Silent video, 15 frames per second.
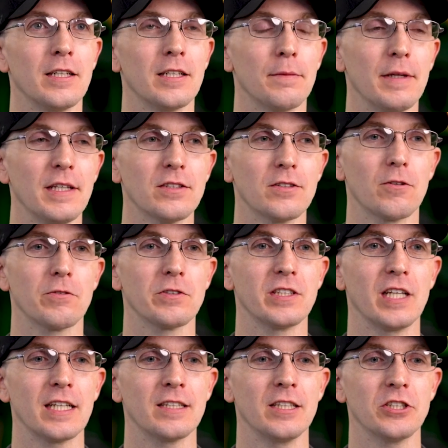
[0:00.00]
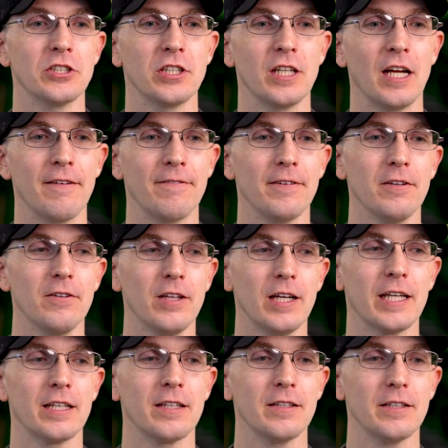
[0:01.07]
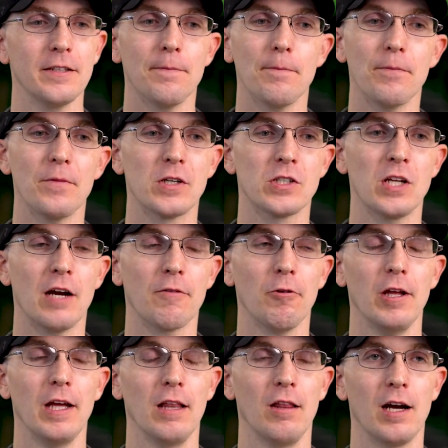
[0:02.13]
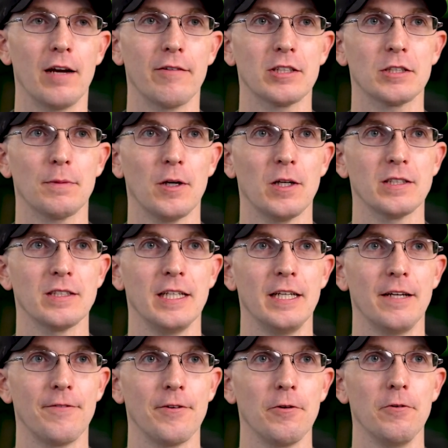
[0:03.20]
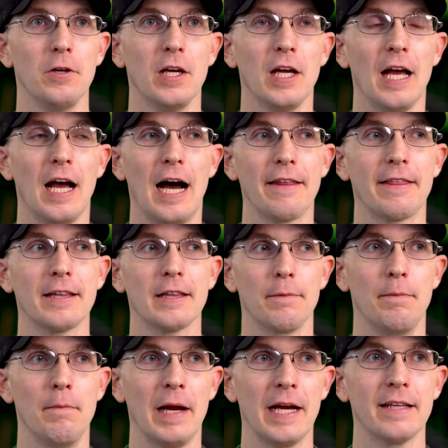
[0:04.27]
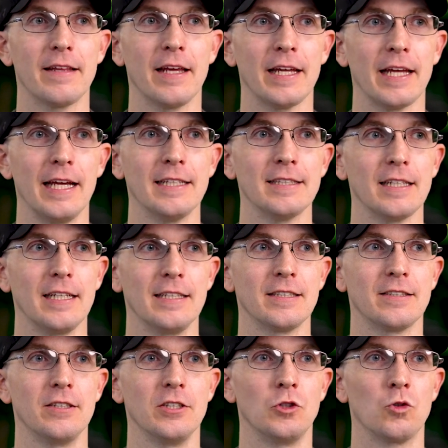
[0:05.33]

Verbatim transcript: To be a service technician, I feel like there's not really a lot of experience needed. If you I think the main thing is is the